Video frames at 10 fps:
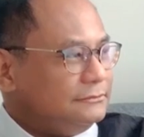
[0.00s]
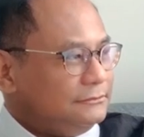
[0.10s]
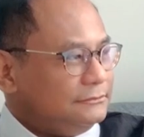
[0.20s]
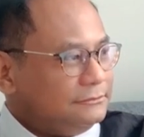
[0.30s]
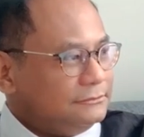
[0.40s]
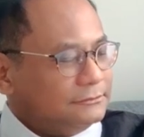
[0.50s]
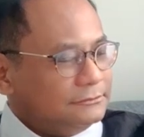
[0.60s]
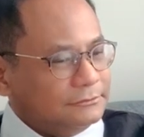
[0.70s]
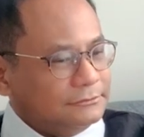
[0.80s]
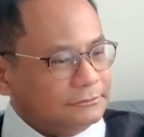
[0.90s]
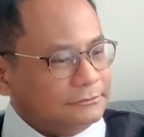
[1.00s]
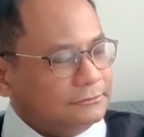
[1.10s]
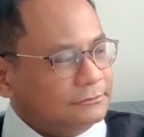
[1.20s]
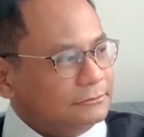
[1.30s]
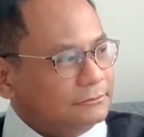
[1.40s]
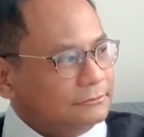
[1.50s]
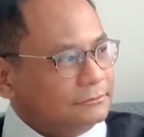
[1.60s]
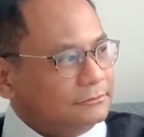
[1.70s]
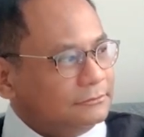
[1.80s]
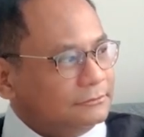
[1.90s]

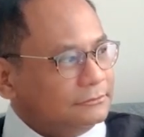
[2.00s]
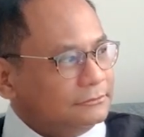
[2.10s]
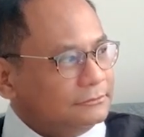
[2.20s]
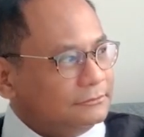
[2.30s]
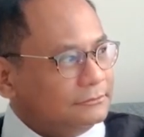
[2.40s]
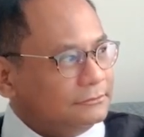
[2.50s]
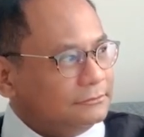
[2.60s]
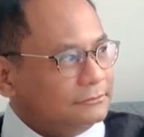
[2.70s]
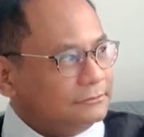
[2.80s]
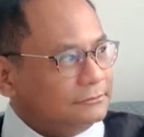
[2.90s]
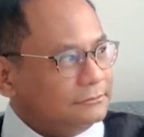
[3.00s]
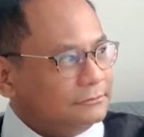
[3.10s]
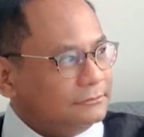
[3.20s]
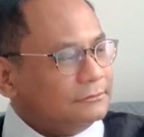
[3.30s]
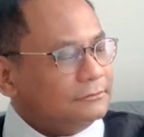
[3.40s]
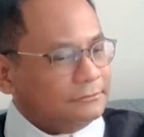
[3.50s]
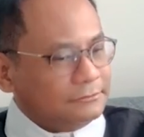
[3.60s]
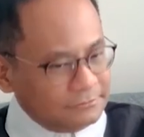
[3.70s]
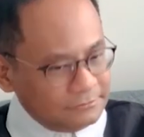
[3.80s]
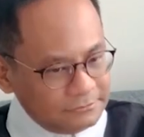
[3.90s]

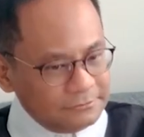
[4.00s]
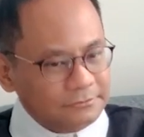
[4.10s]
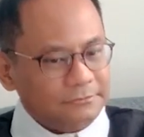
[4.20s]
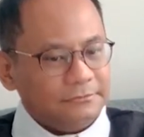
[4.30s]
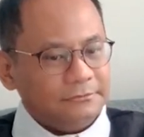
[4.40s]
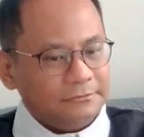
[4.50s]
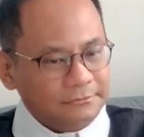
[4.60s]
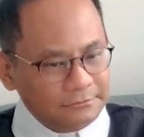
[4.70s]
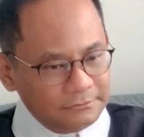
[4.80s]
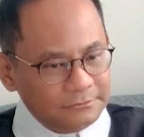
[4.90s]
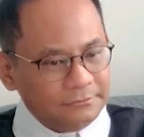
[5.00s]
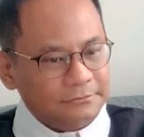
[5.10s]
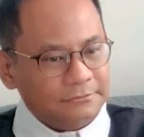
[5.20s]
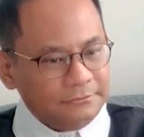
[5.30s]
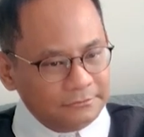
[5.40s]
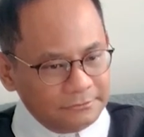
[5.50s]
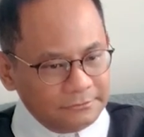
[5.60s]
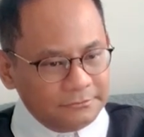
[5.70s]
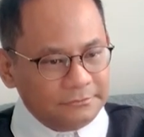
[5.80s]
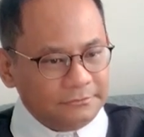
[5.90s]
The person shown says nothing.